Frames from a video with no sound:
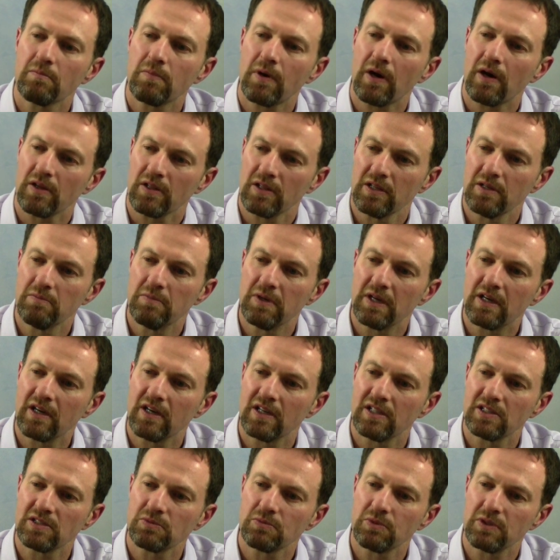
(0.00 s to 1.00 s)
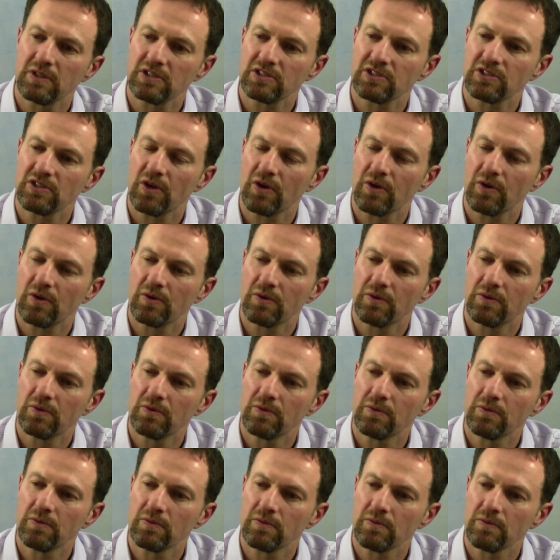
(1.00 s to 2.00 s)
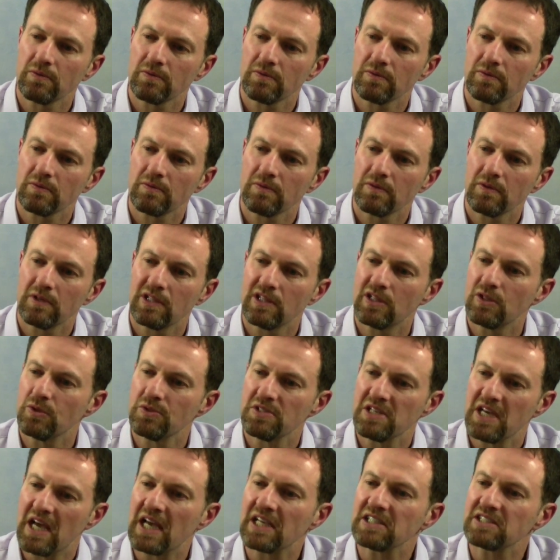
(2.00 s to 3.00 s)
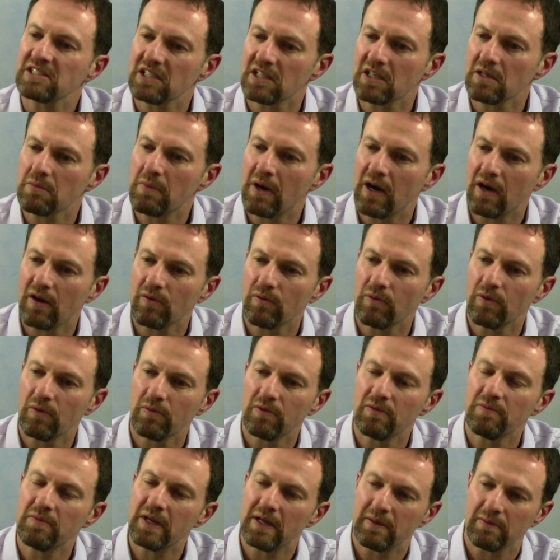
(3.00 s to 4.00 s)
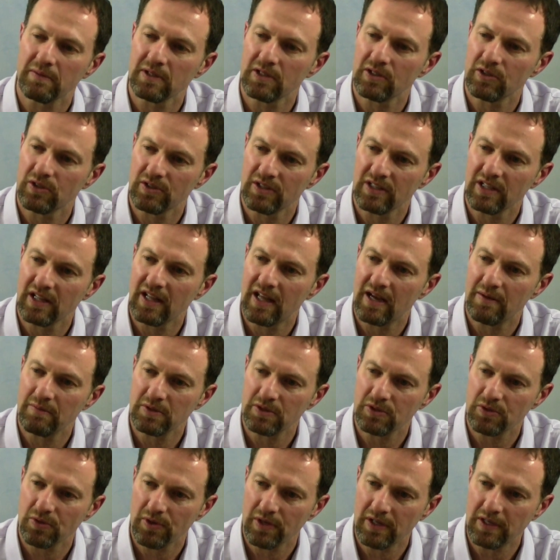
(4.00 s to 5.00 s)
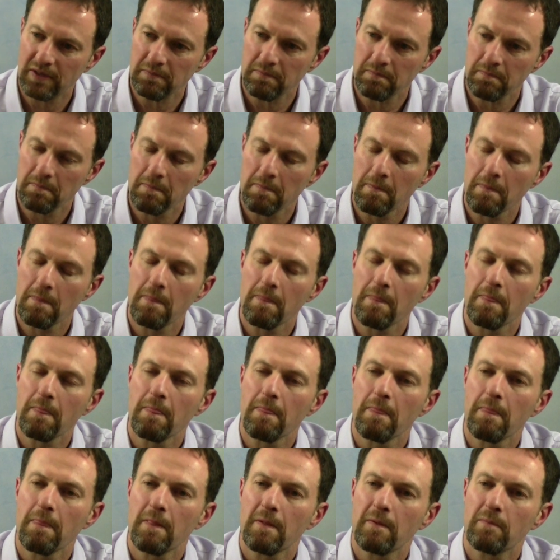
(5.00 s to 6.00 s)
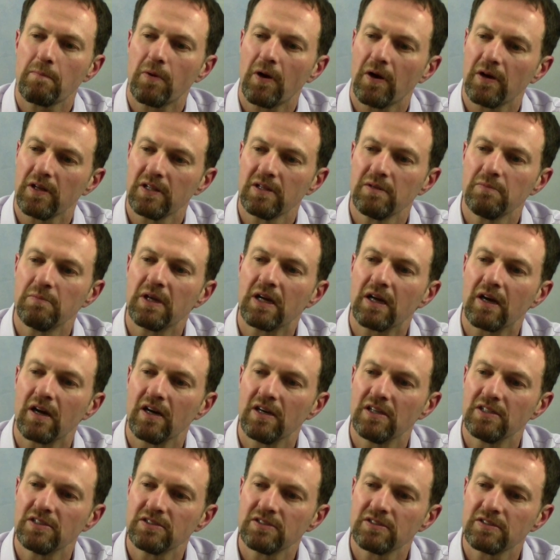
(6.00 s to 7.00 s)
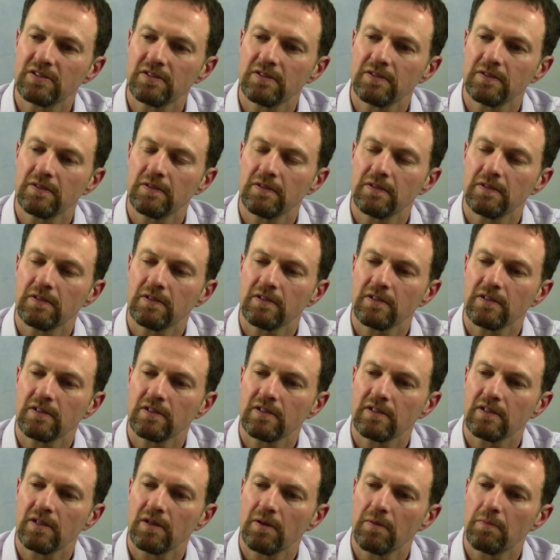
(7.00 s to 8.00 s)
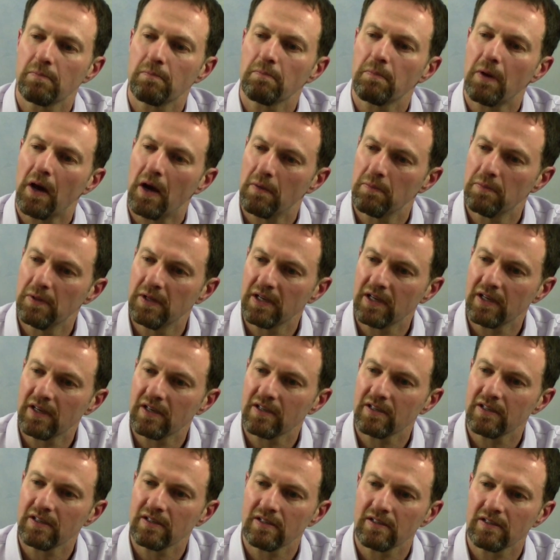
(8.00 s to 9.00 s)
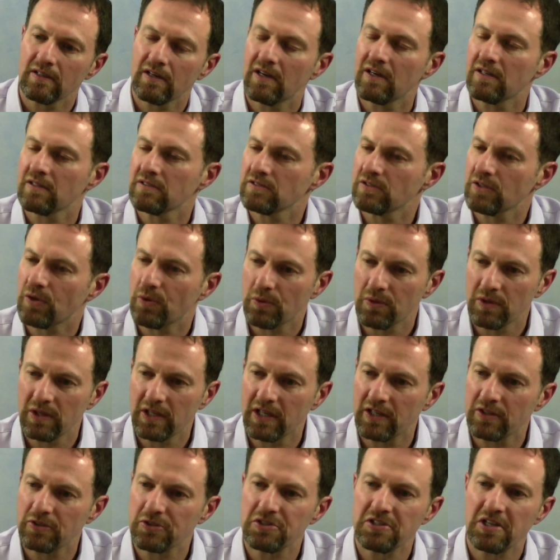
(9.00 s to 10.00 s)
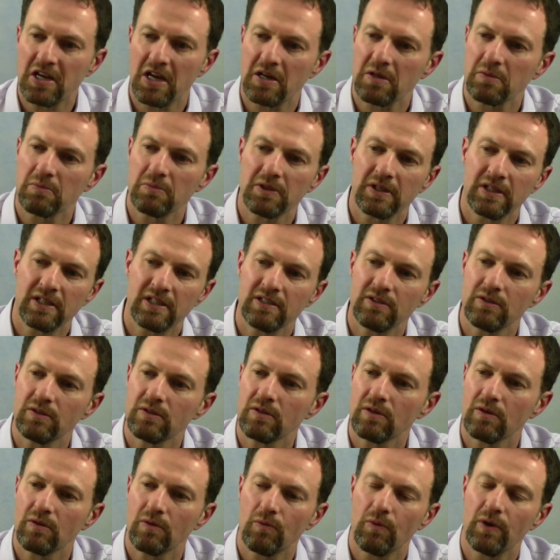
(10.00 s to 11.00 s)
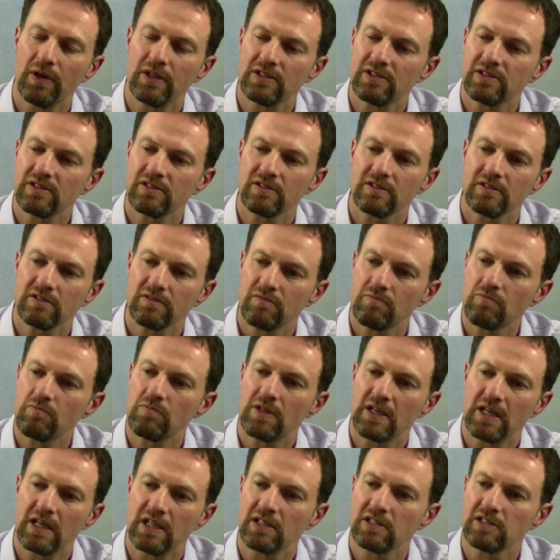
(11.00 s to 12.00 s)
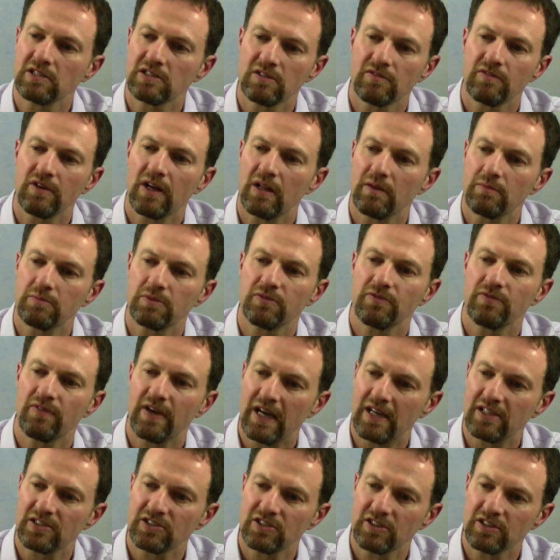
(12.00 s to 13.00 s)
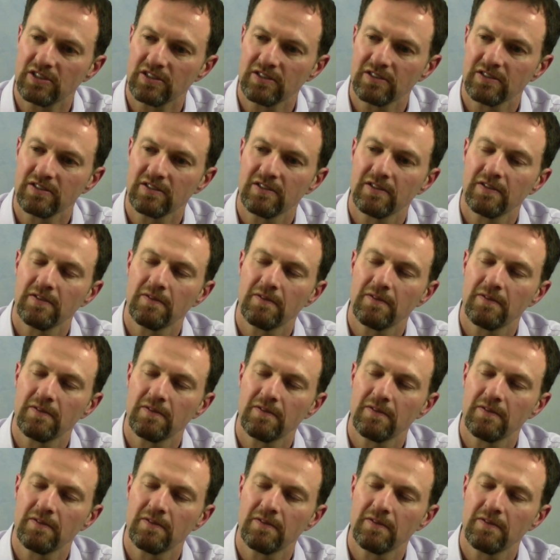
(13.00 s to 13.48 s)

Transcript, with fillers: partly because we're so enthusiastic about what we've been able to learn in the laboratory, partly because the public totally understandably wants things developed faster,